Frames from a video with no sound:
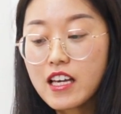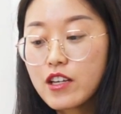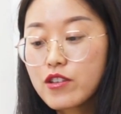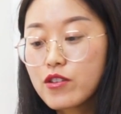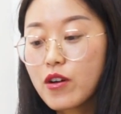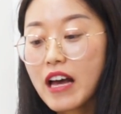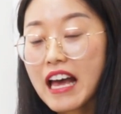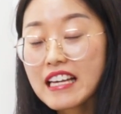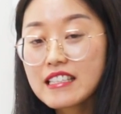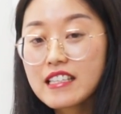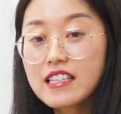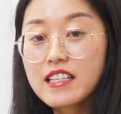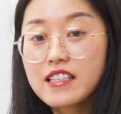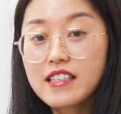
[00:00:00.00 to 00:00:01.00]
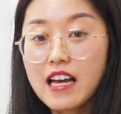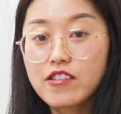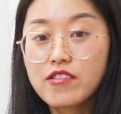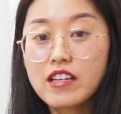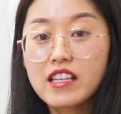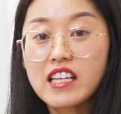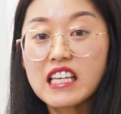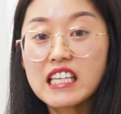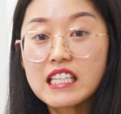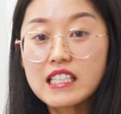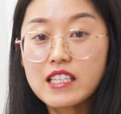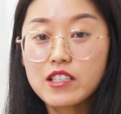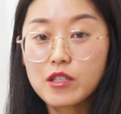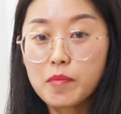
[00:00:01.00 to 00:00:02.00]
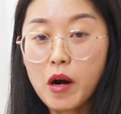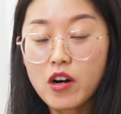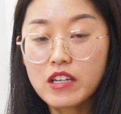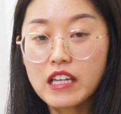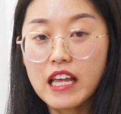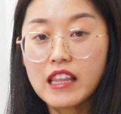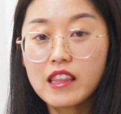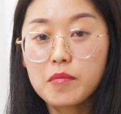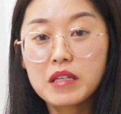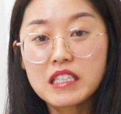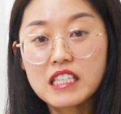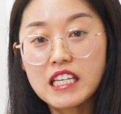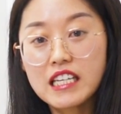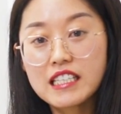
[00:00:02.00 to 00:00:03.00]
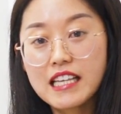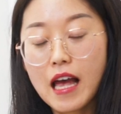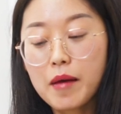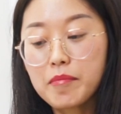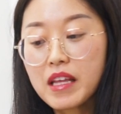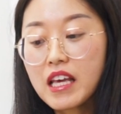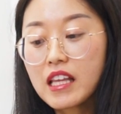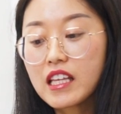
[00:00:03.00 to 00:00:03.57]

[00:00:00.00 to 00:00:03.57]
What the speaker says: So essay is actually the easiest part in the PTE exam.